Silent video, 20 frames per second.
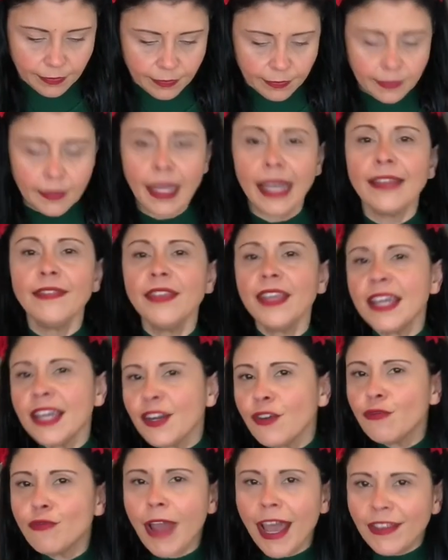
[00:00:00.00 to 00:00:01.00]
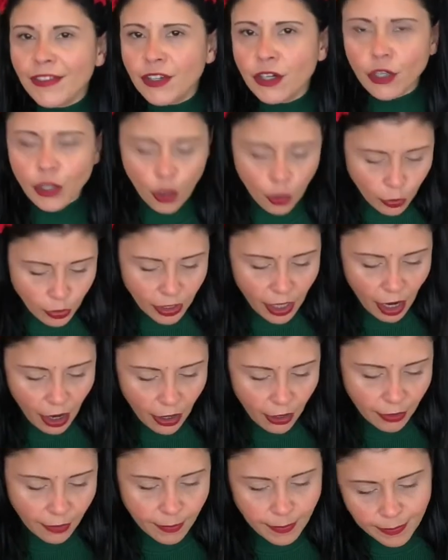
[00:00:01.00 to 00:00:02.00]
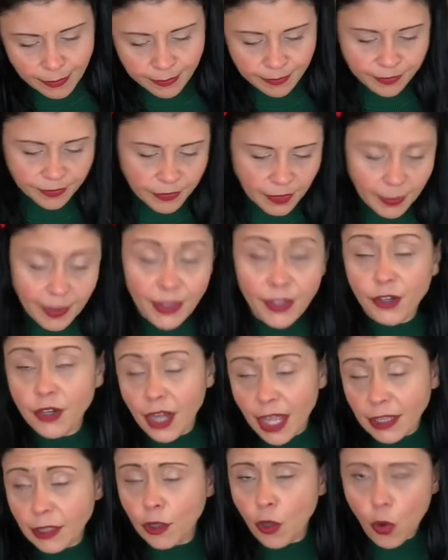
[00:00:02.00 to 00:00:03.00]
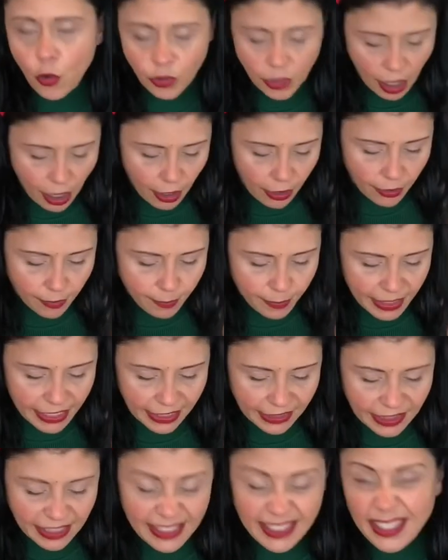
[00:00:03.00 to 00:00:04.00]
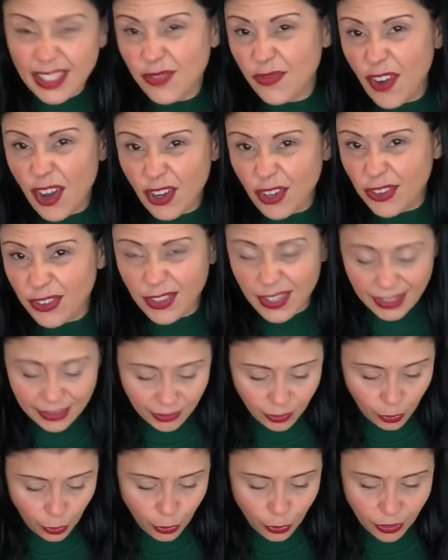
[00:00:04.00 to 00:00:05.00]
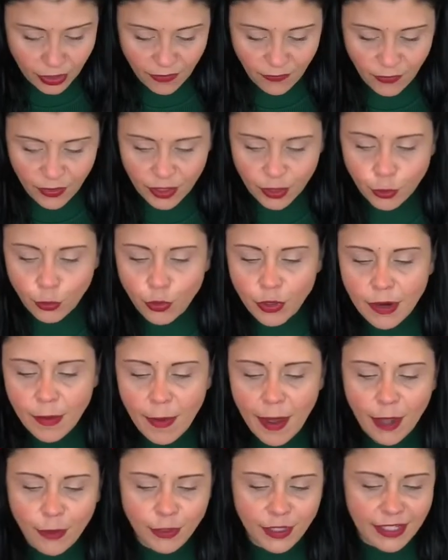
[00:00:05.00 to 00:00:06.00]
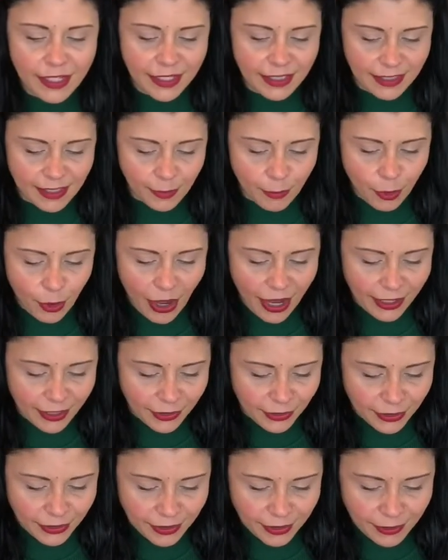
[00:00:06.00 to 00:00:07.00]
and they are rather low carb. I mean, they're not low carb, but at least it's very thin, so you can feel good about eating some crackers.